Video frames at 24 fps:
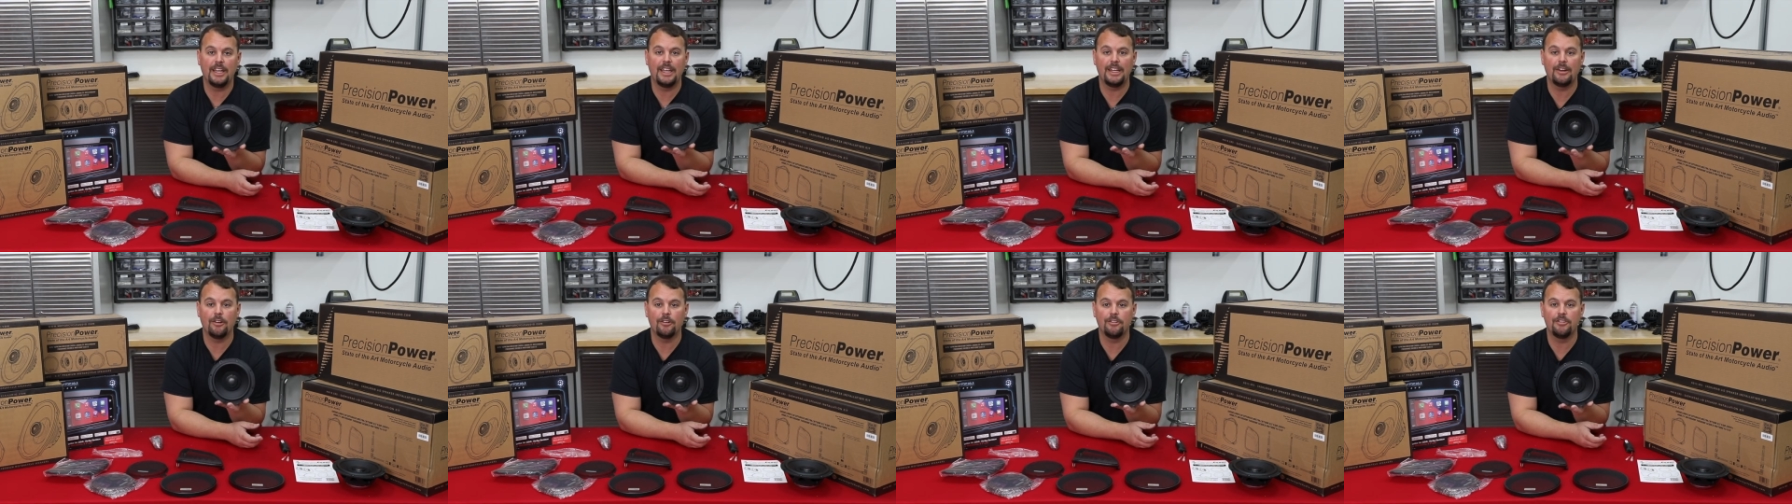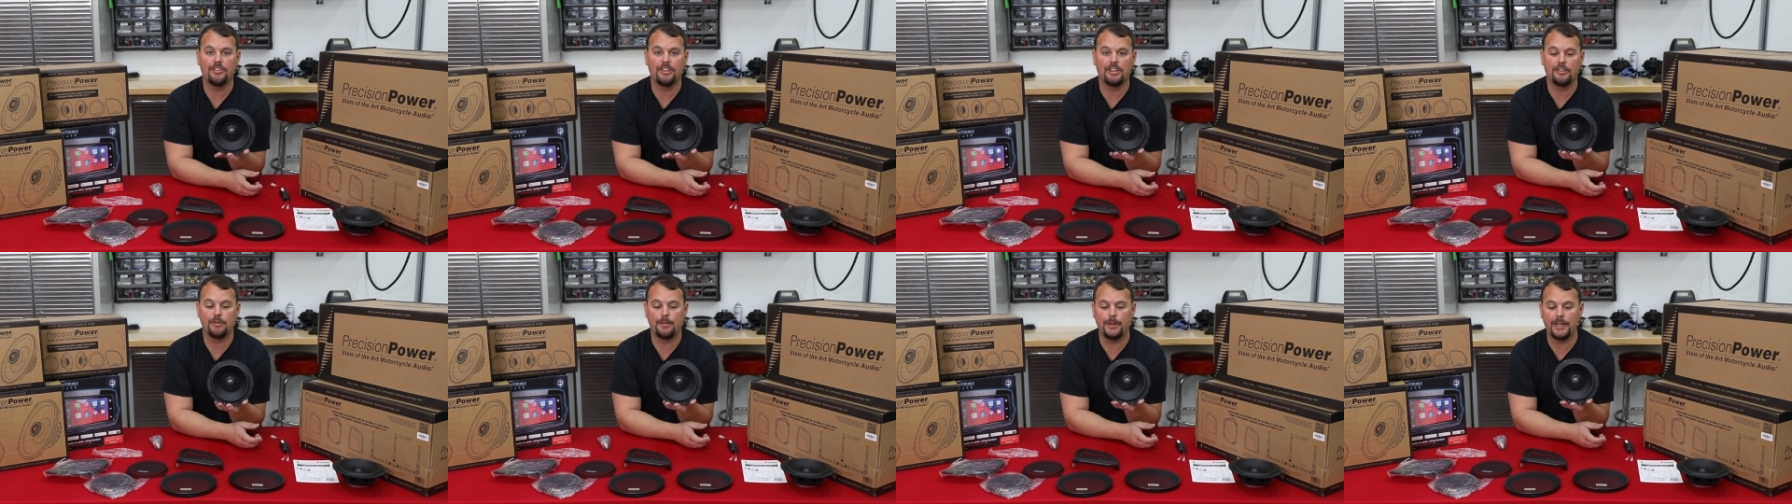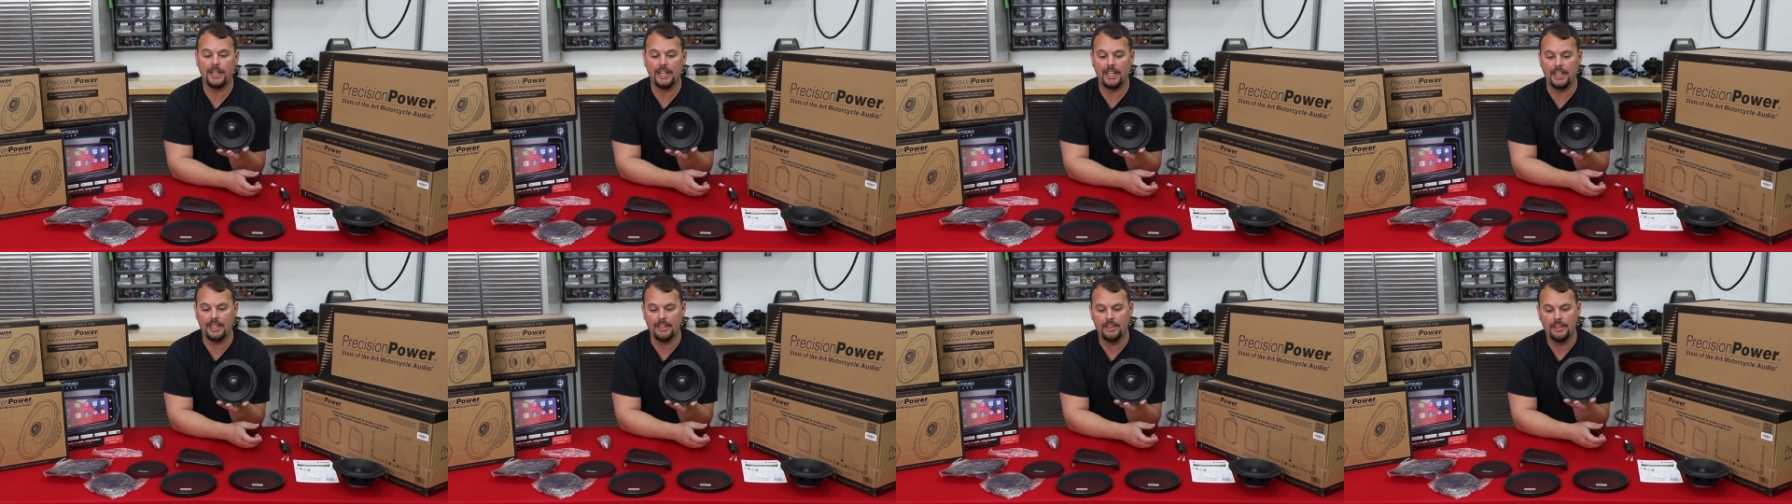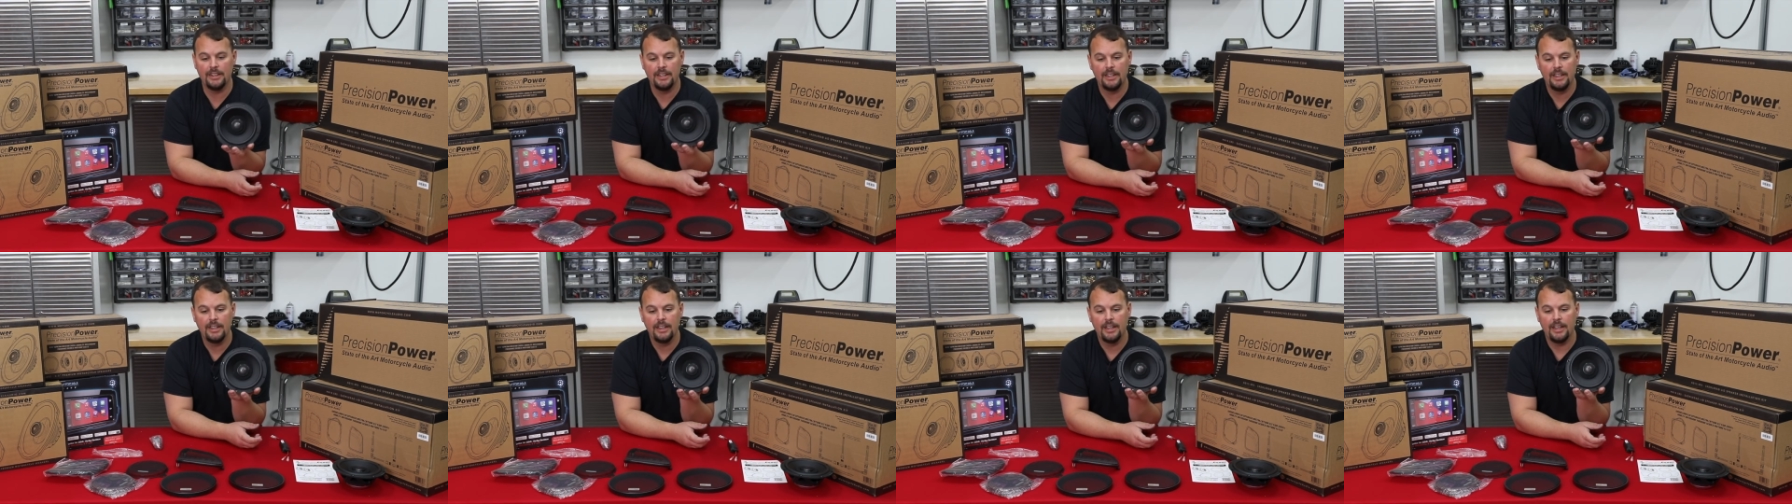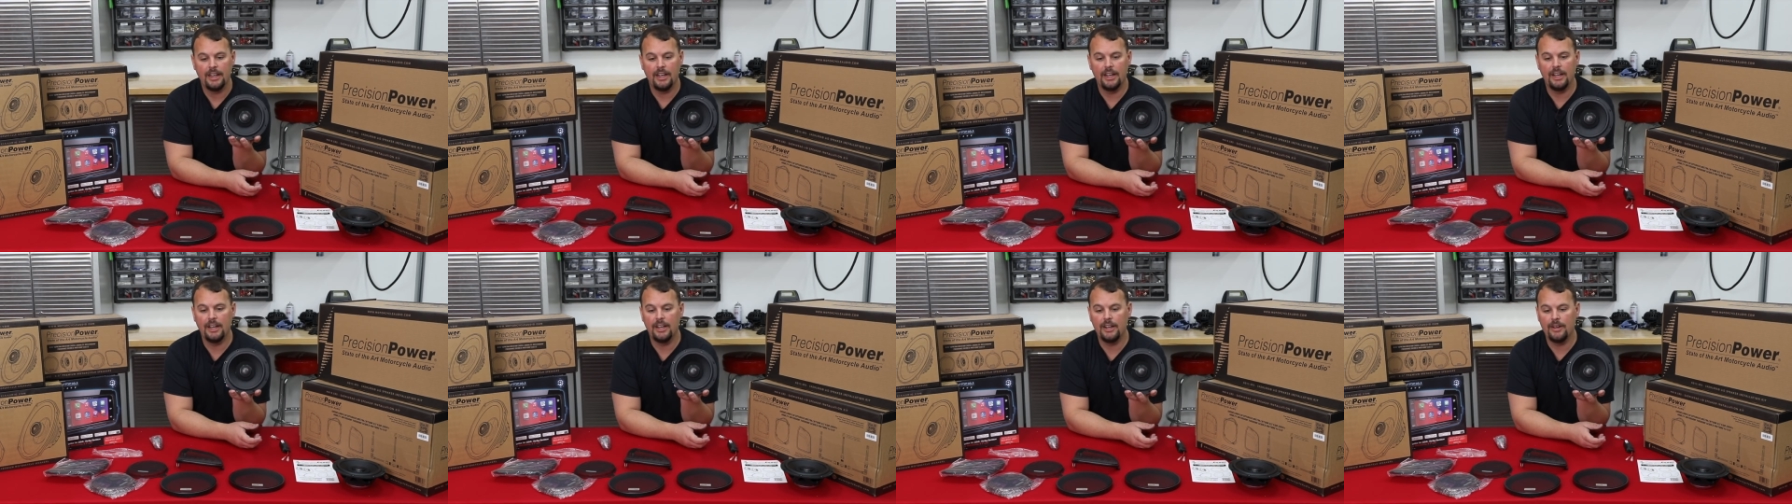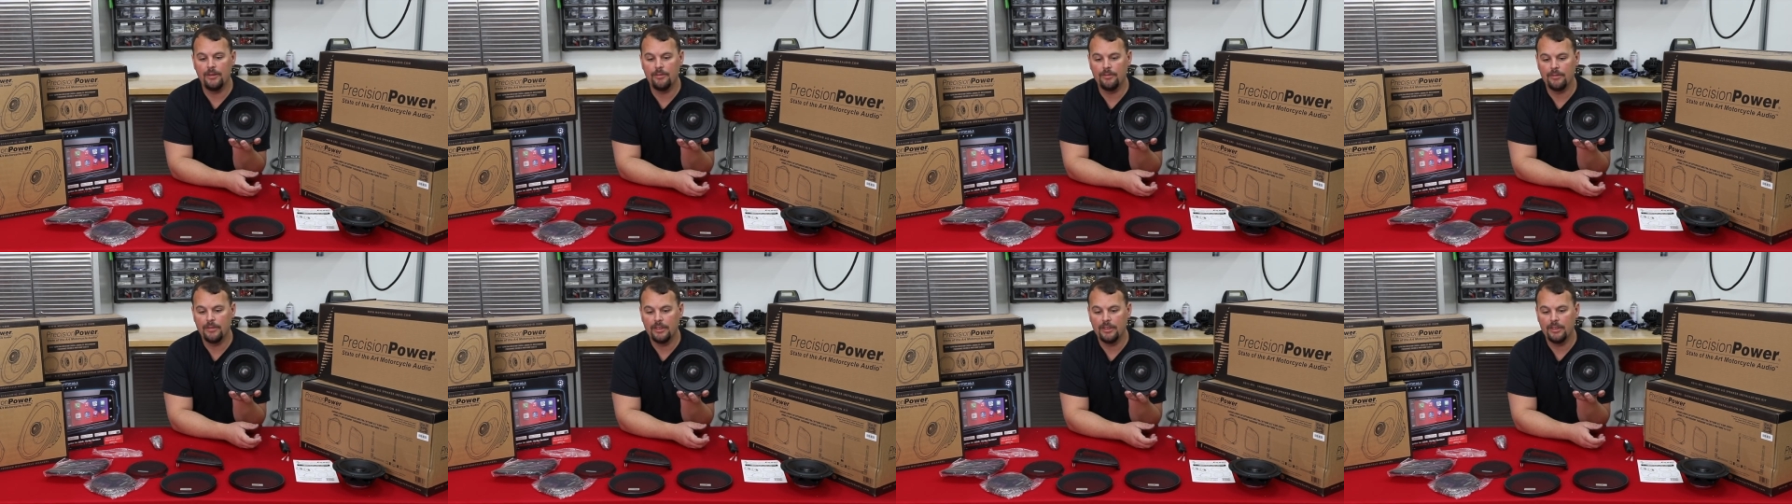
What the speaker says: and our 6x9.